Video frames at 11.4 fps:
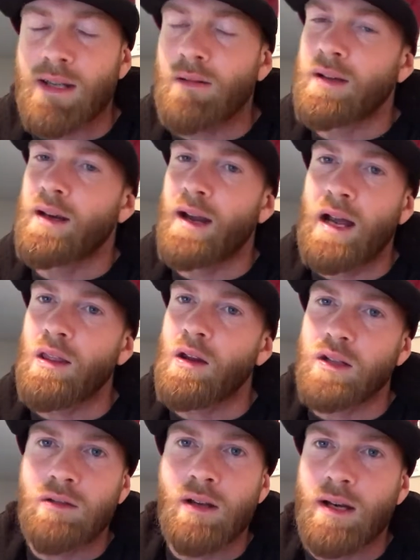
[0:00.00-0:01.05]
I don't care how
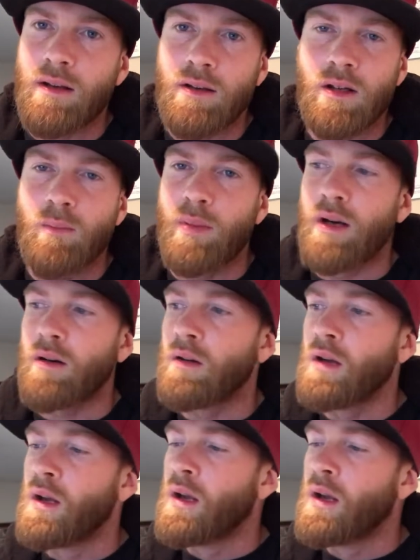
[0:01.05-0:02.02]
long you got under your belt.